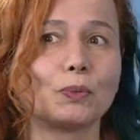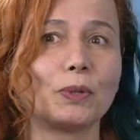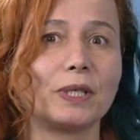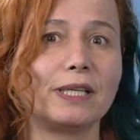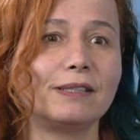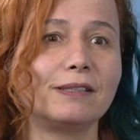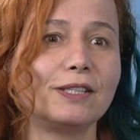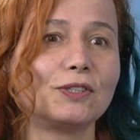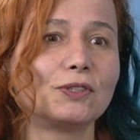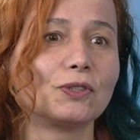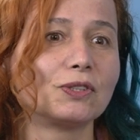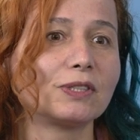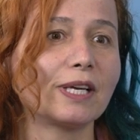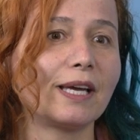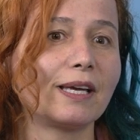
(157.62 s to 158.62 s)
we need to
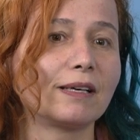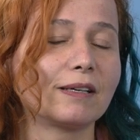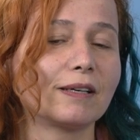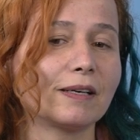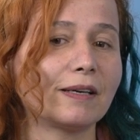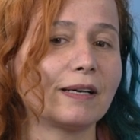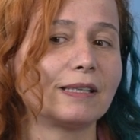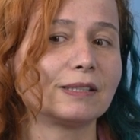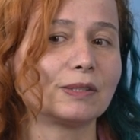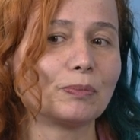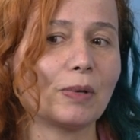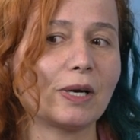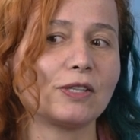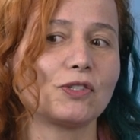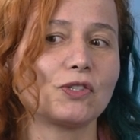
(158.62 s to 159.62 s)
take as
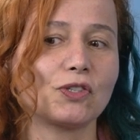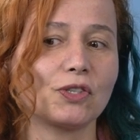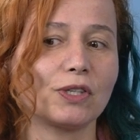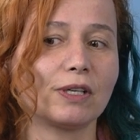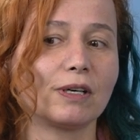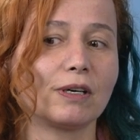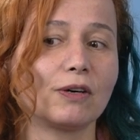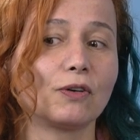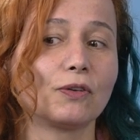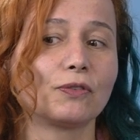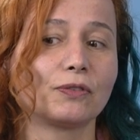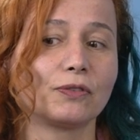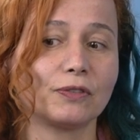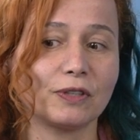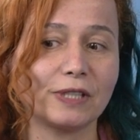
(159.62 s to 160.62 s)
much
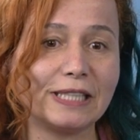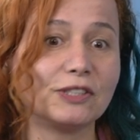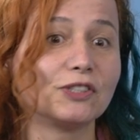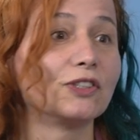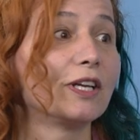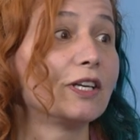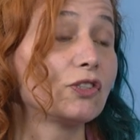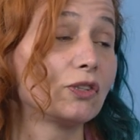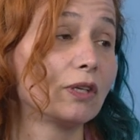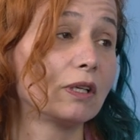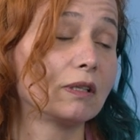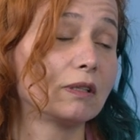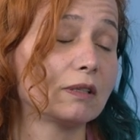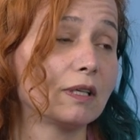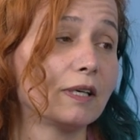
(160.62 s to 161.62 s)
of
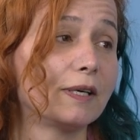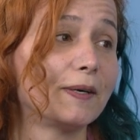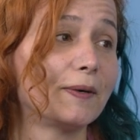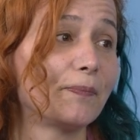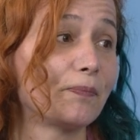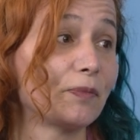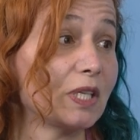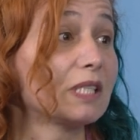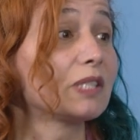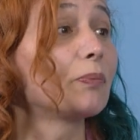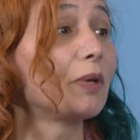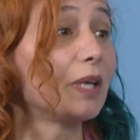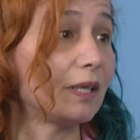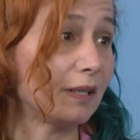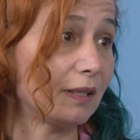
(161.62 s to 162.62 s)
international
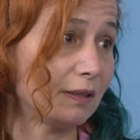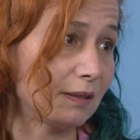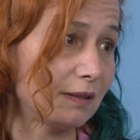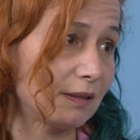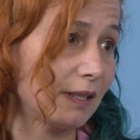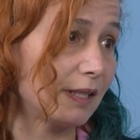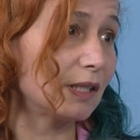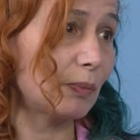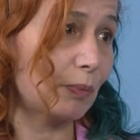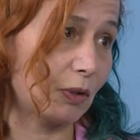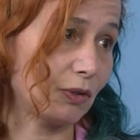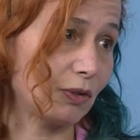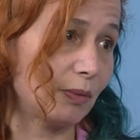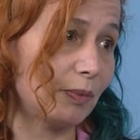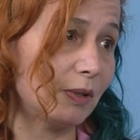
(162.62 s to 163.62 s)
experience as
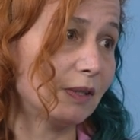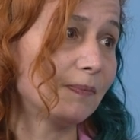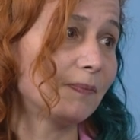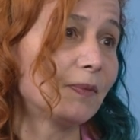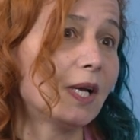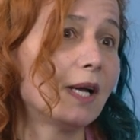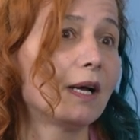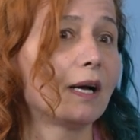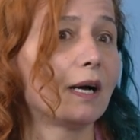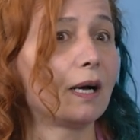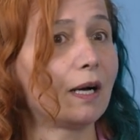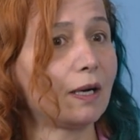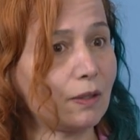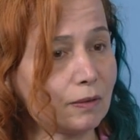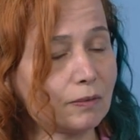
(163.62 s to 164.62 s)
possible
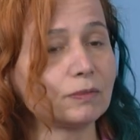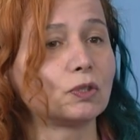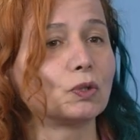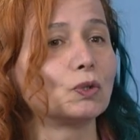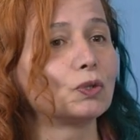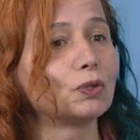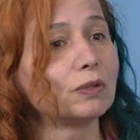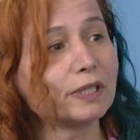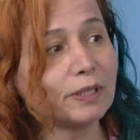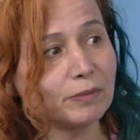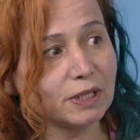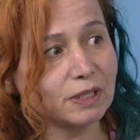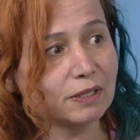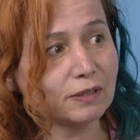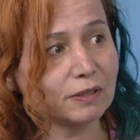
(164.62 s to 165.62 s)
due to
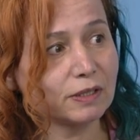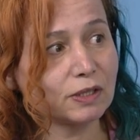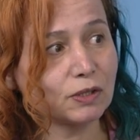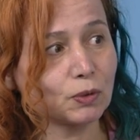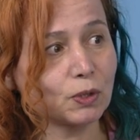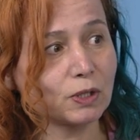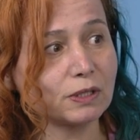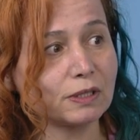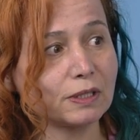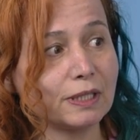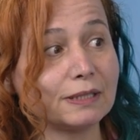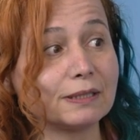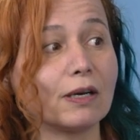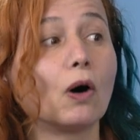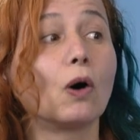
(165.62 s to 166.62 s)
limited
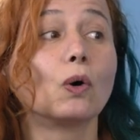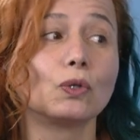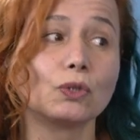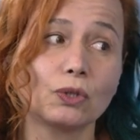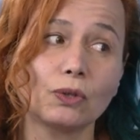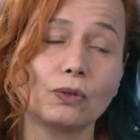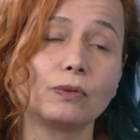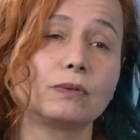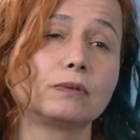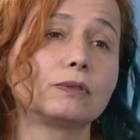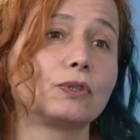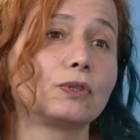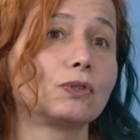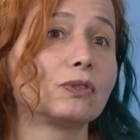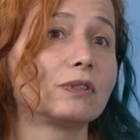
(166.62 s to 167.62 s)
resources, also
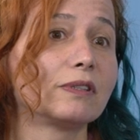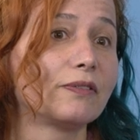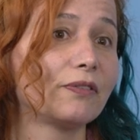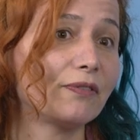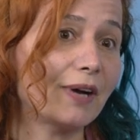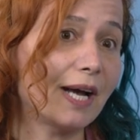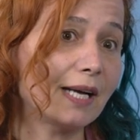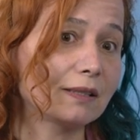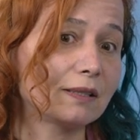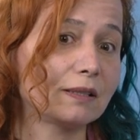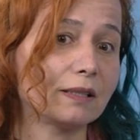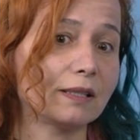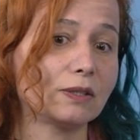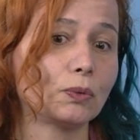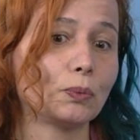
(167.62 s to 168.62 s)
due to the fact
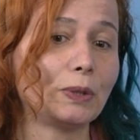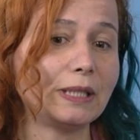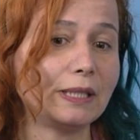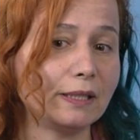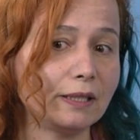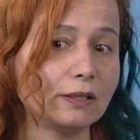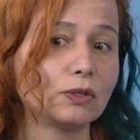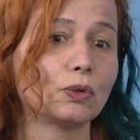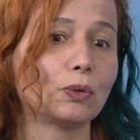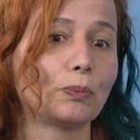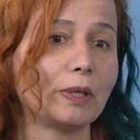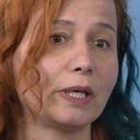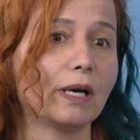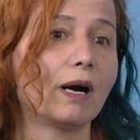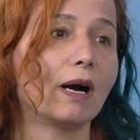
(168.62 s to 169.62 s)
that we need to
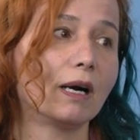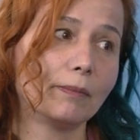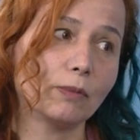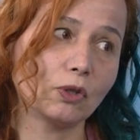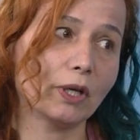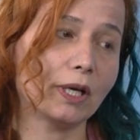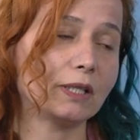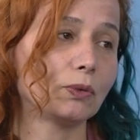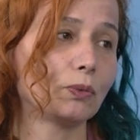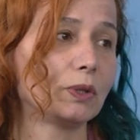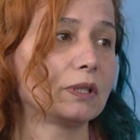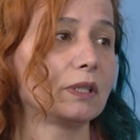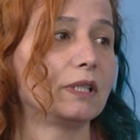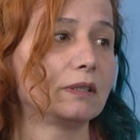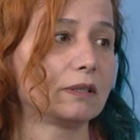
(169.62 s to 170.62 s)
be harmonized
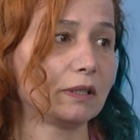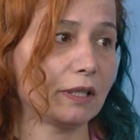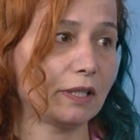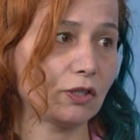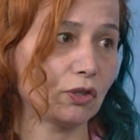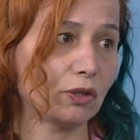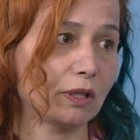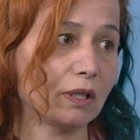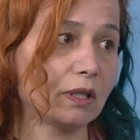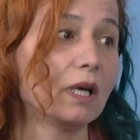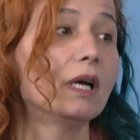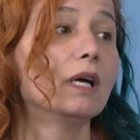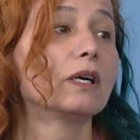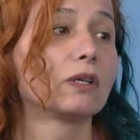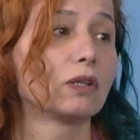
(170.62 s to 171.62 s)
with international
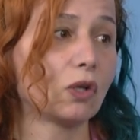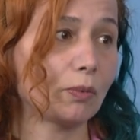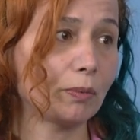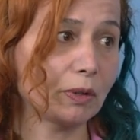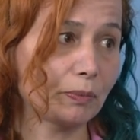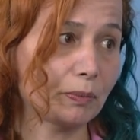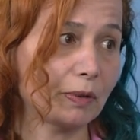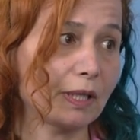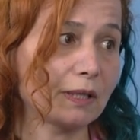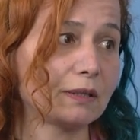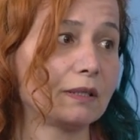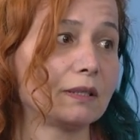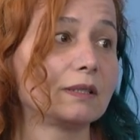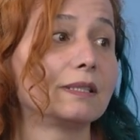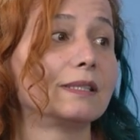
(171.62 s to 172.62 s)
global
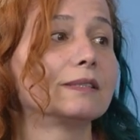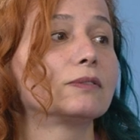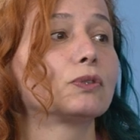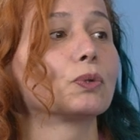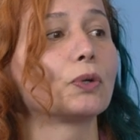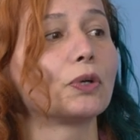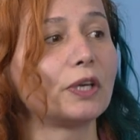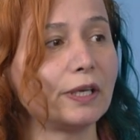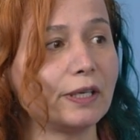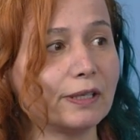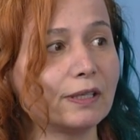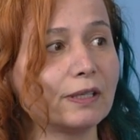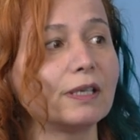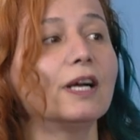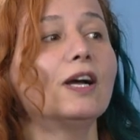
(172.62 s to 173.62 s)
practices to
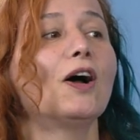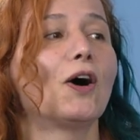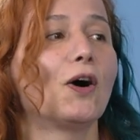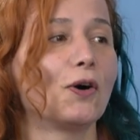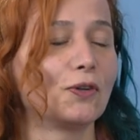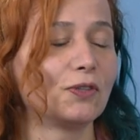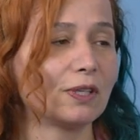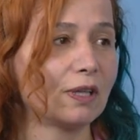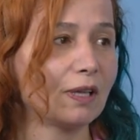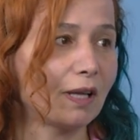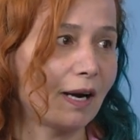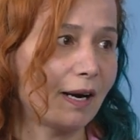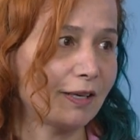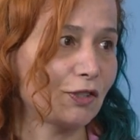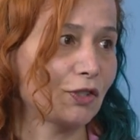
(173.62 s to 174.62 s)
hear on the
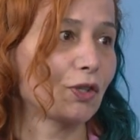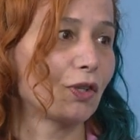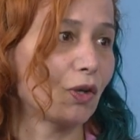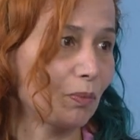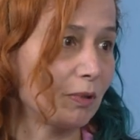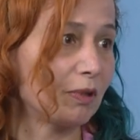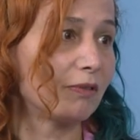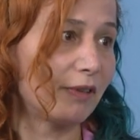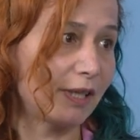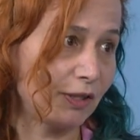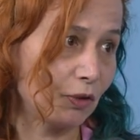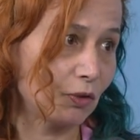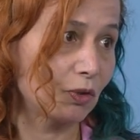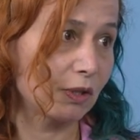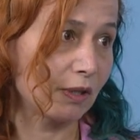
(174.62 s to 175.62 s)
large global
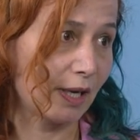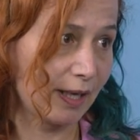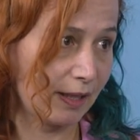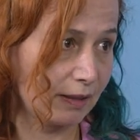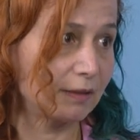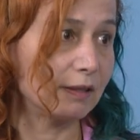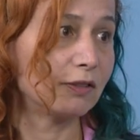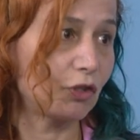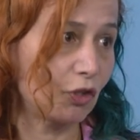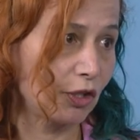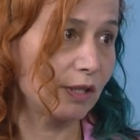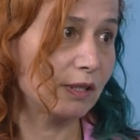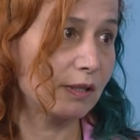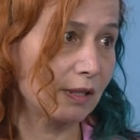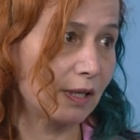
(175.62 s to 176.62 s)
venues like the
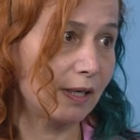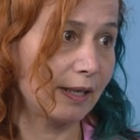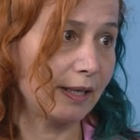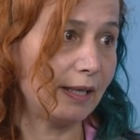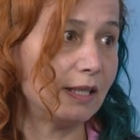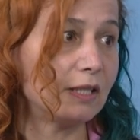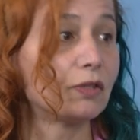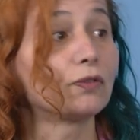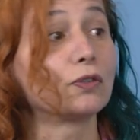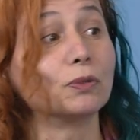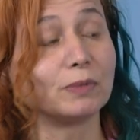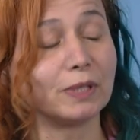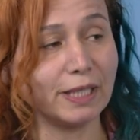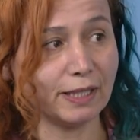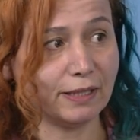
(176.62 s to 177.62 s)
GSREs from
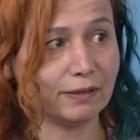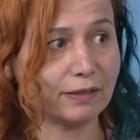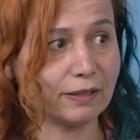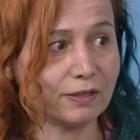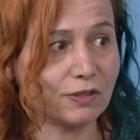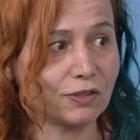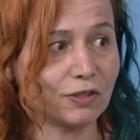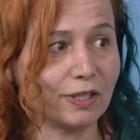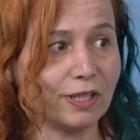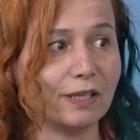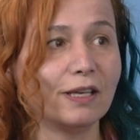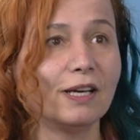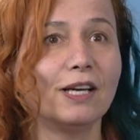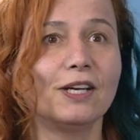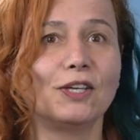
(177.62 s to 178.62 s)
the industry.
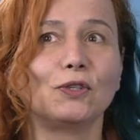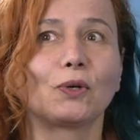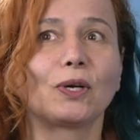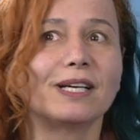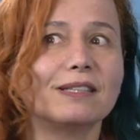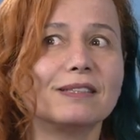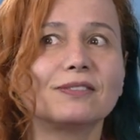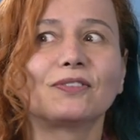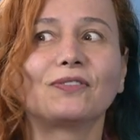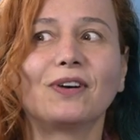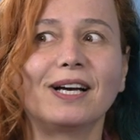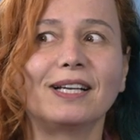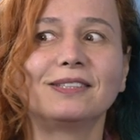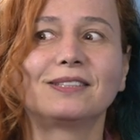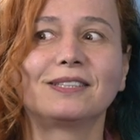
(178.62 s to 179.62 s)
You cannot
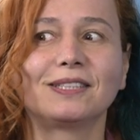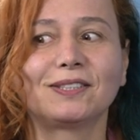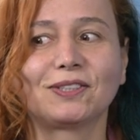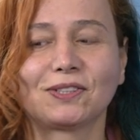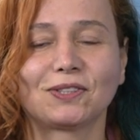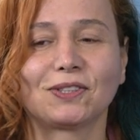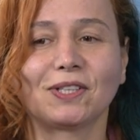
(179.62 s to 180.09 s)
find this